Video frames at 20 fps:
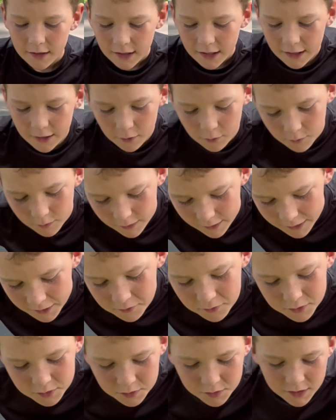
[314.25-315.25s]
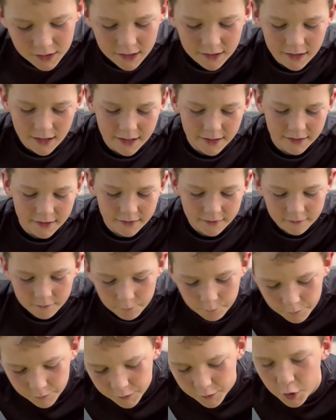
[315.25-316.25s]
It he was only at like
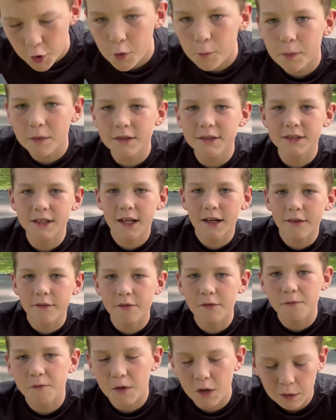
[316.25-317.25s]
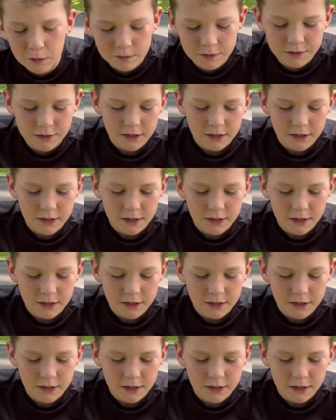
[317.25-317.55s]
two percent of the votes.